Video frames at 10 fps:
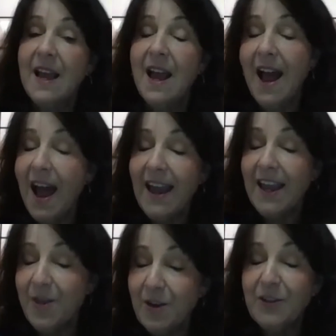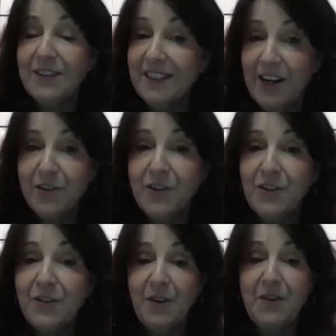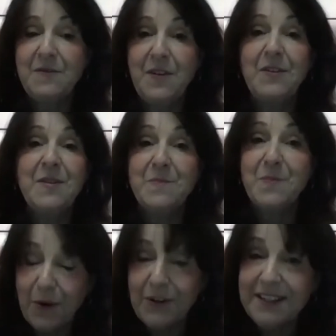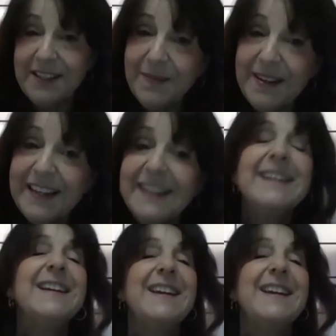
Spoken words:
high ethical standards are very, very important to me,